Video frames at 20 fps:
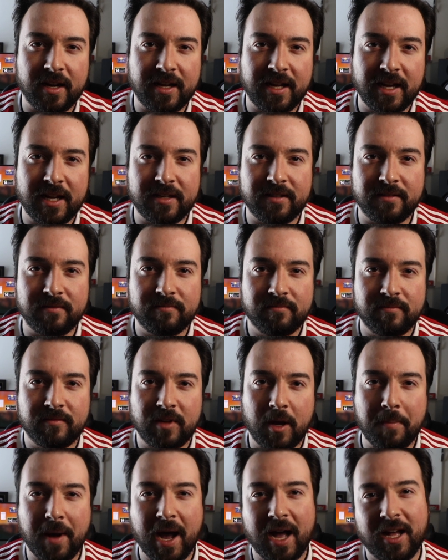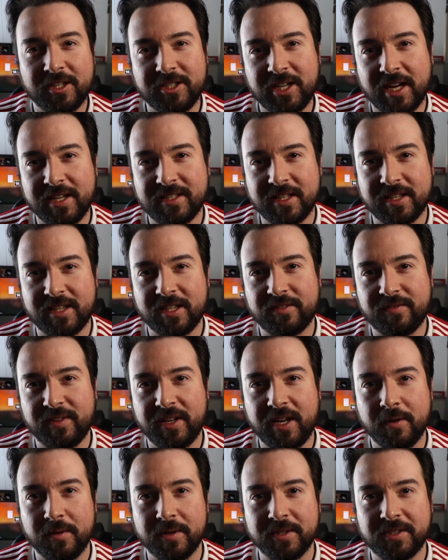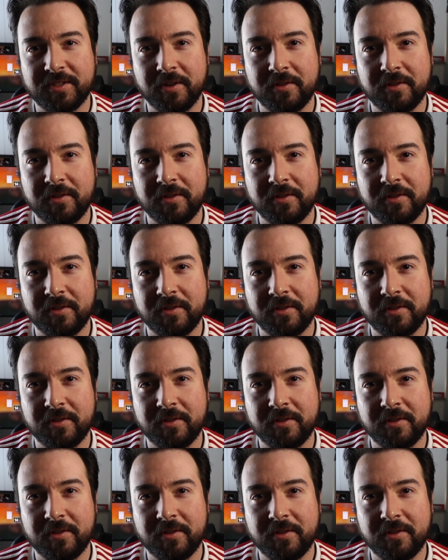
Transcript: Again, apologize that this video was